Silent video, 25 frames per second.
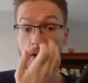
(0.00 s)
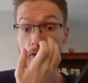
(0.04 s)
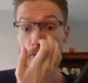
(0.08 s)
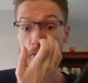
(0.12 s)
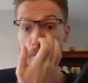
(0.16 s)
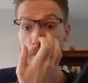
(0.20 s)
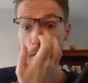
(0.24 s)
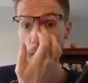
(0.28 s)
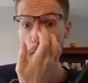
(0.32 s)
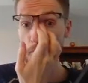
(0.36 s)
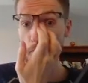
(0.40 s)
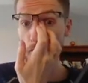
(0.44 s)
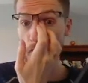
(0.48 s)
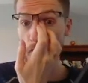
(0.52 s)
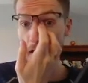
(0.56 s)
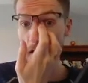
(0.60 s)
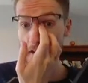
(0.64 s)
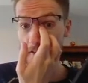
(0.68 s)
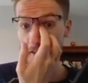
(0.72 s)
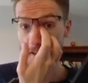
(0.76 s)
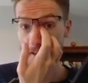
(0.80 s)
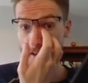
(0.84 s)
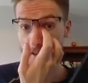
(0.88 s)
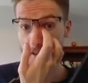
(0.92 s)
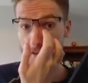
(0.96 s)
What I'm trying
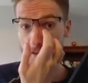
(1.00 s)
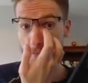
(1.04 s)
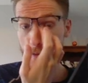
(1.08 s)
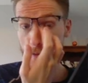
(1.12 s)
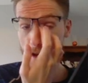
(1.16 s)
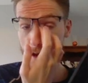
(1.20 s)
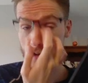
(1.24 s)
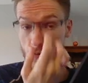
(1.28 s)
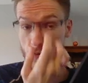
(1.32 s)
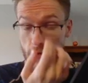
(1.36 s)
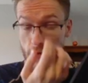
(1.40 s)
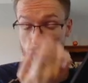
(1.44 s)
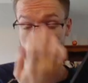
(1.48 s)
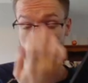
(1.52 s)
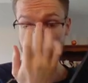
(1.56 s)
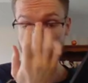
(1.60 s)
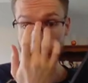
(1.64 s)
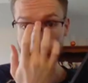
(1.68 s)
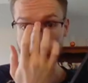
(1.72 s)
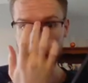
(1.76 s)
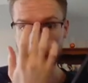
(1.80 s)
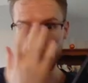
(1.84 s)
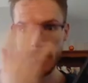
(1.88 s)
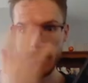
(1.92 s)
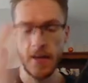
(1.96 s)
to explain to you
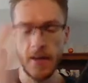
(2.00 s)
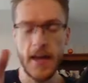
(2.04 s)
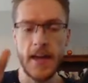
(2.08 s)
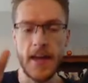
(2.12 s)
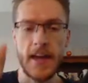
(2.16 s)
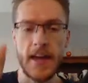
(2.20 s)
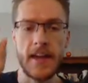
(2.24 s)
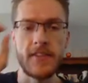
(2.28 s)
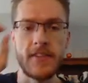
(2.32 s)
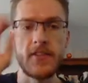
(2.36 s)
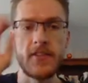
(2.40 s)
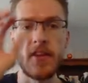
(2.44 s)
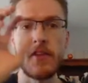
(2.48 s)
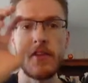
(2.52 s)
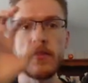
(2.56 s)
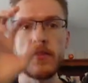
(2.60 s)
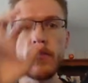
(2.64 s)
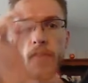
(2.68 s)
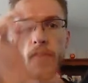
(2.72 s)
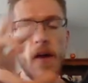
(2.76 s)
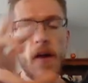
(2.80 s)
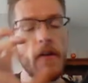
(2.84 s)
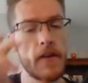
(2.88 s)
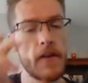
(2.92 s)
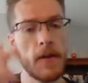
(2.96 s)
guys is that it's
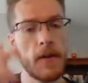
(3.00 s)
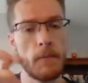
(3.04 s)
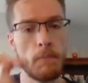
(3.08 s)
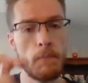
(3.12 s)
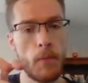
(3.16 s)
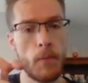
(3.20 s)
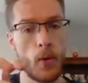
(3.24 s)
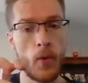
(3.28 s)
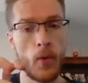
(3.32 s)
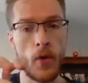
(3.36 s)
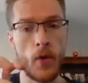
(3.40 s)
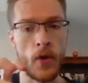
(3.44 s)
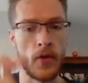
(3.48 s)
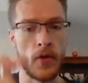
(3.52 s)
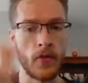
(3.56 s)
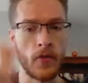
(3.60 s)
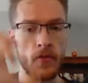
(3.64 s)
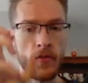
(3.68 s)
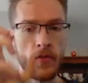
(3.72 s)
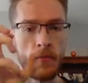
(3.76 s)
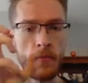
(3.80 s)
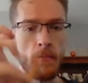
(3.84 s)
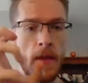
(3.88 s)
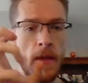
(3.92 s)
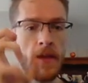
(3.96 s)
very important to
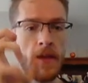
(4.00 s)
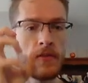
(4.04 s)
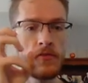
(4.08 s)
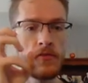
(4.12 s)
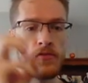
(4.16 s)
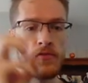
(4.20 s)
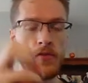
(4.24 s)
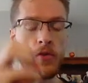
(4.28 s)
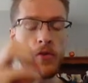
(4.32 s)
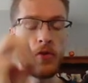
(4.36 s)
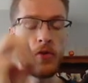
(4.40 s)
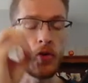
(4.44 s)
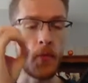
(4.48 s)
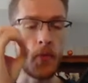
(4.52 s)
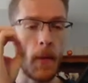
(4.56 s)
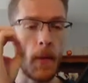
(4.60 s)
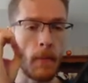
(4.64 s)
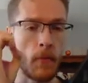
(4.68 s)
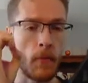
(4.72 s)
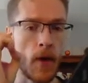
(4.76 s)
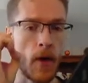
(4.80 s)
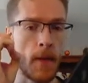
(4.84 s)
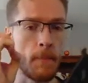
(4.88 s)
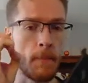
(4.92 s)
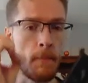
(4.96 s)
make sure you
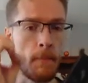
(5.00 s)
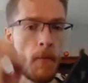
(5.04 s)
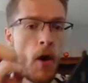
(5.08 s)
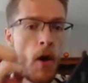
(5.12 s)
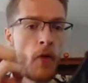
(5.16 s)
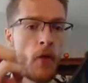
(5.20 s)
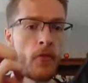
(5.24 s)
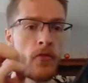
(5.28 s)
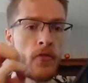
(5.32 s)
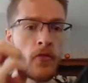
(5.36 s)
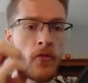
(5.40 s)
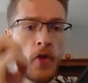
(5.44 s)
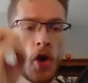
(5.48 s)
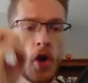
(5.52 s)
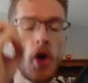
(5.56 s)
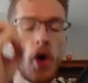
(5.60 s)
upgrade mods